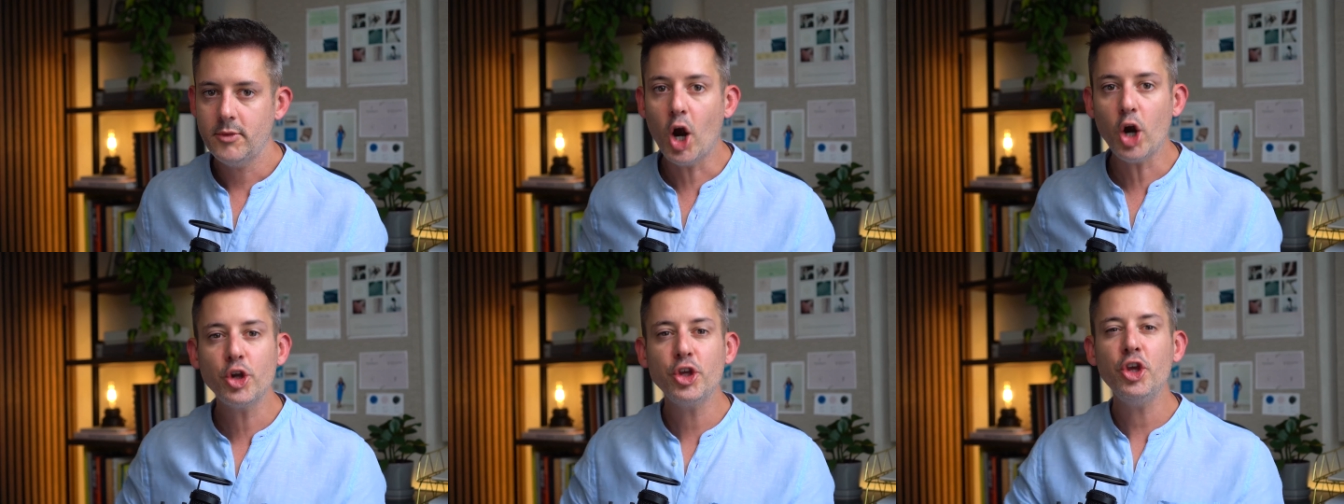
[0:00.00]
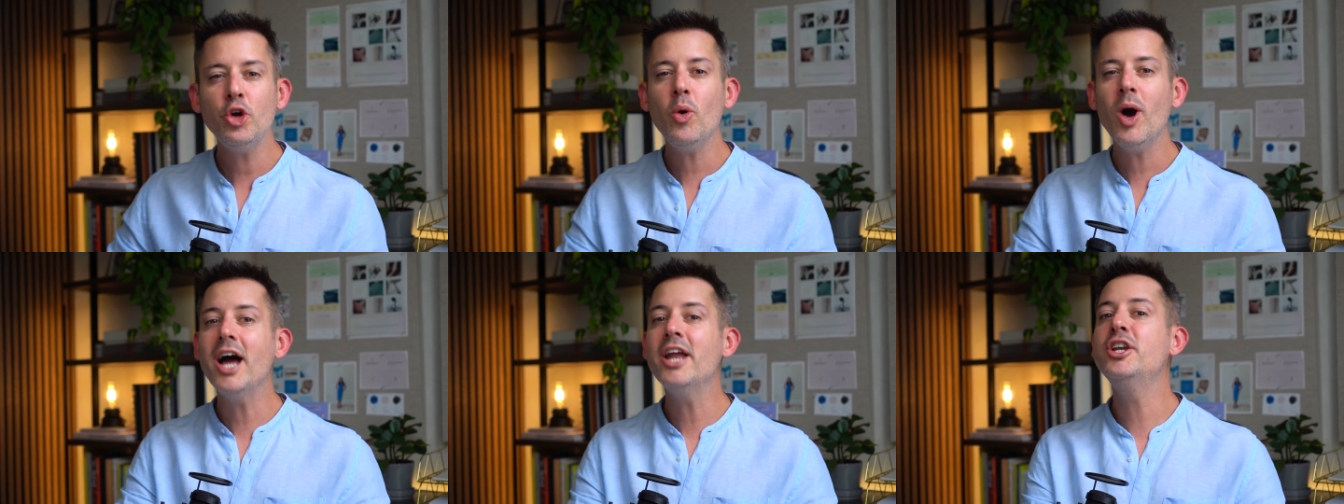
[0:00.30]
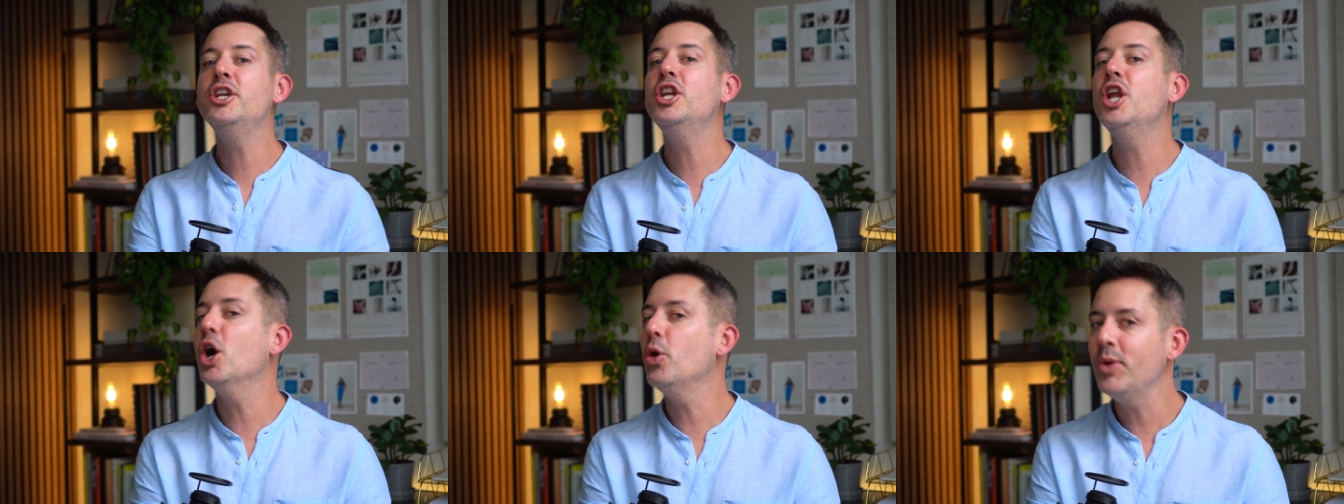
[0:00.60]
Are you
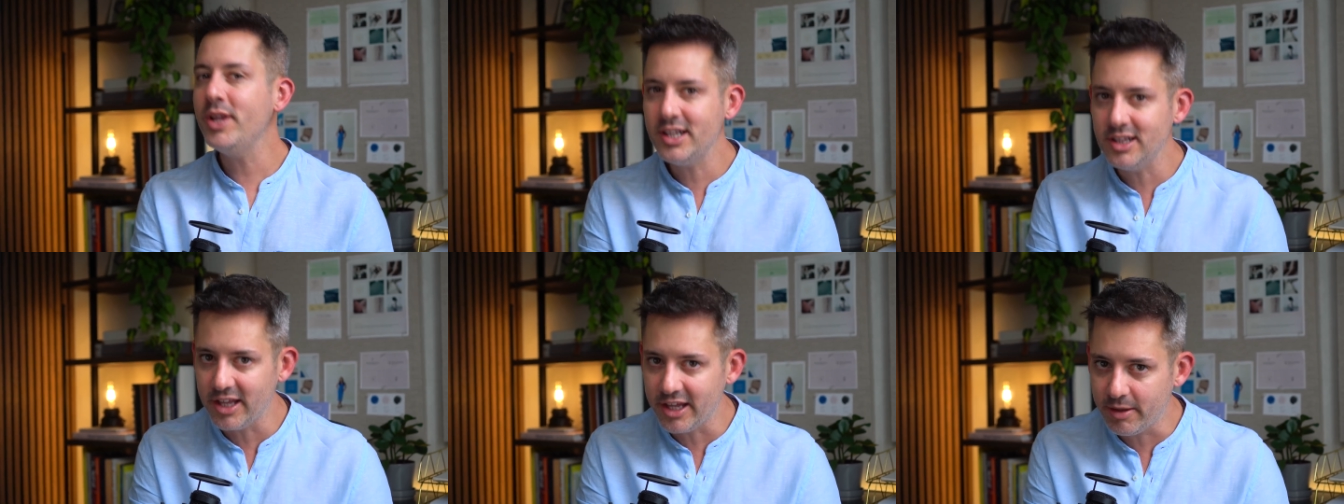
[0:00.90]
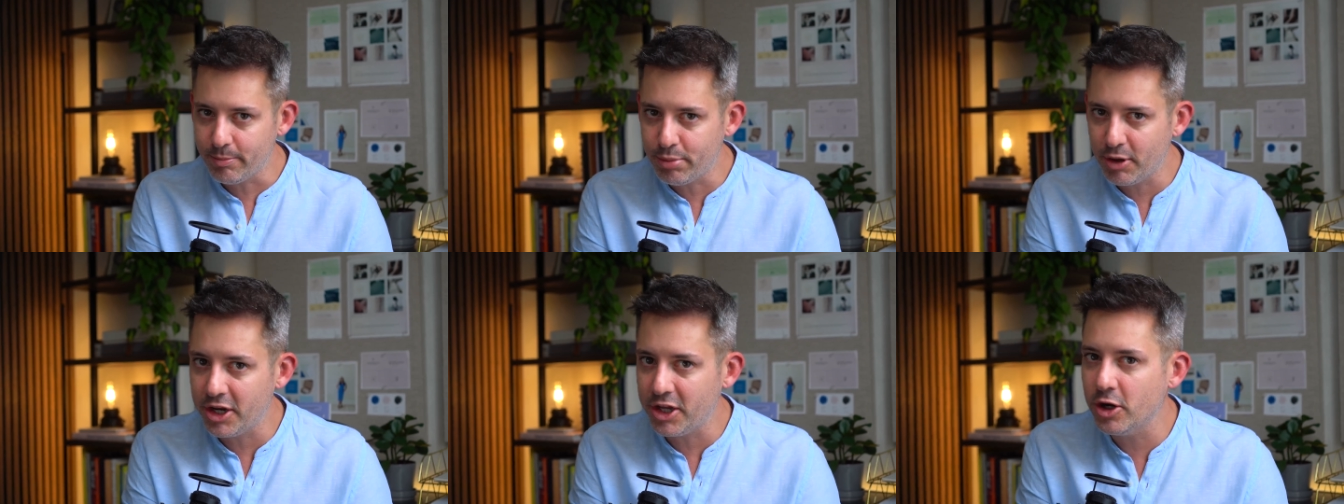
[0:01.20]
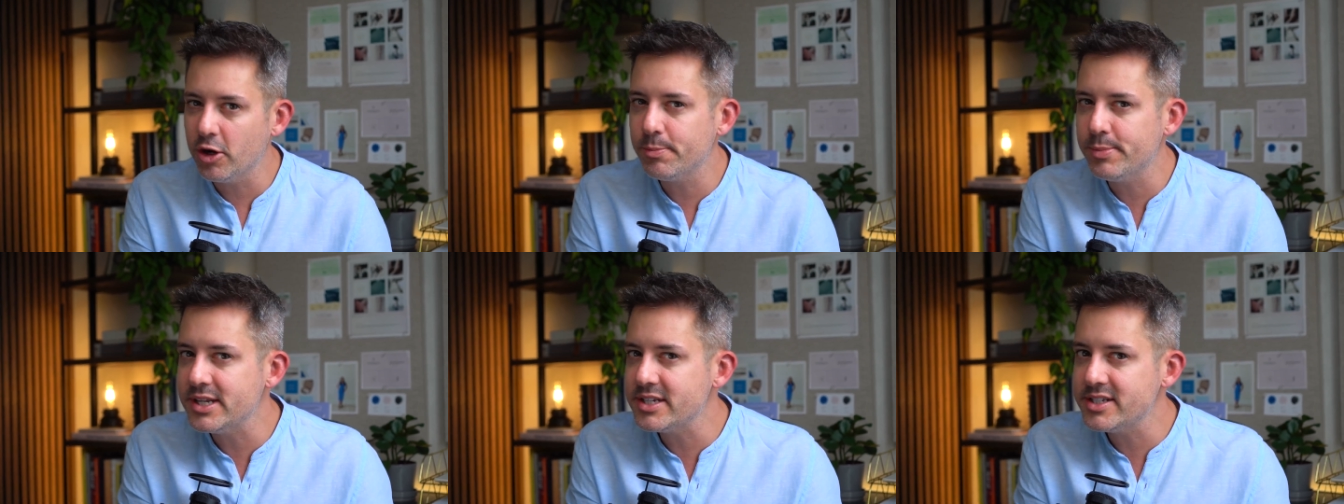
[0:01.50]
unknowingly putting
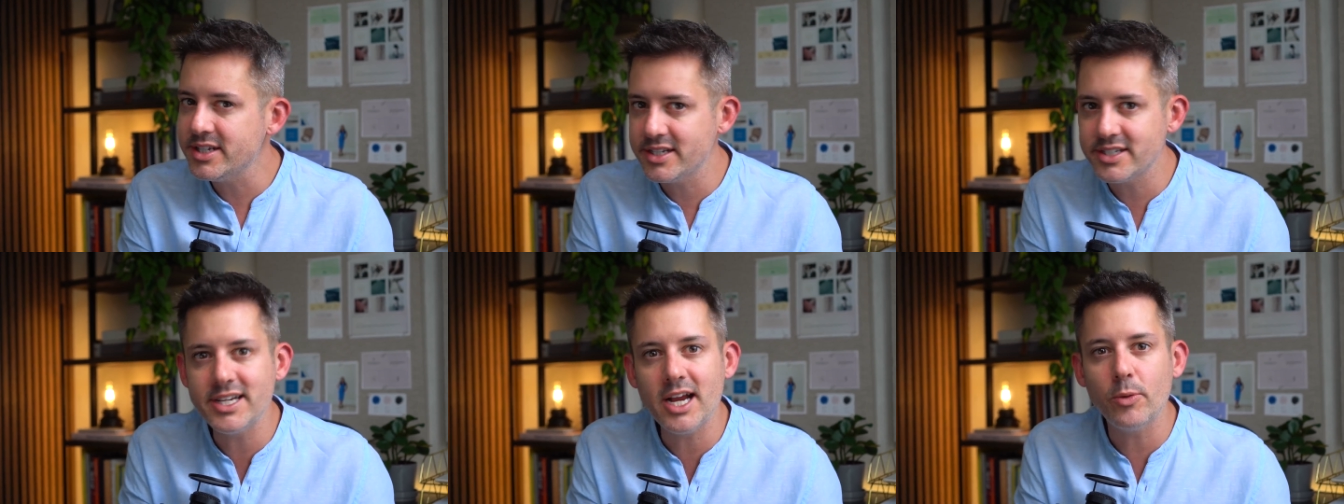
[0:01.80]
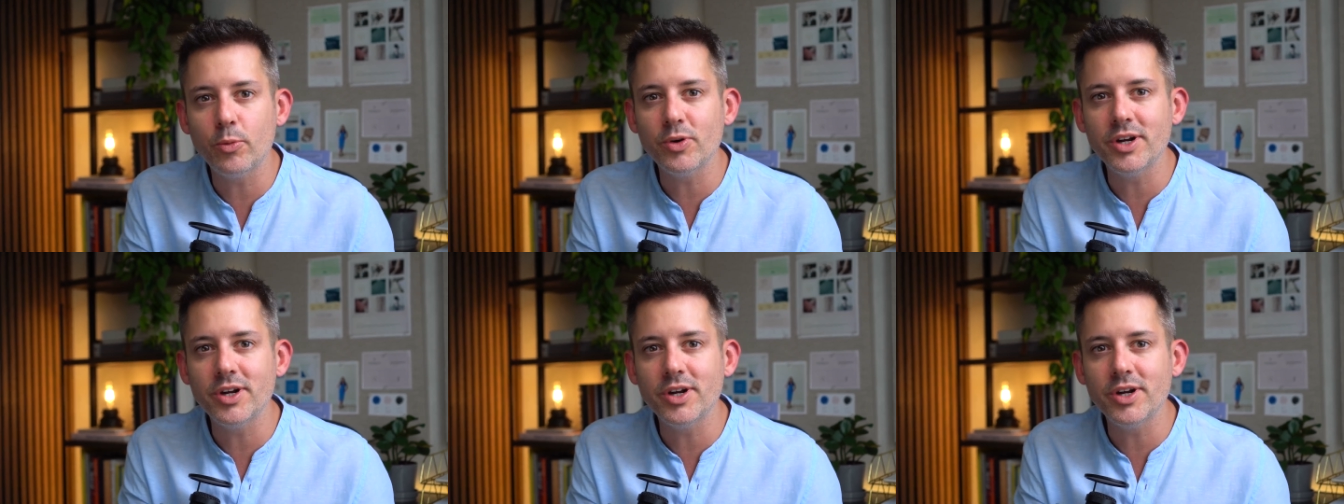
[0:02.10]
your business at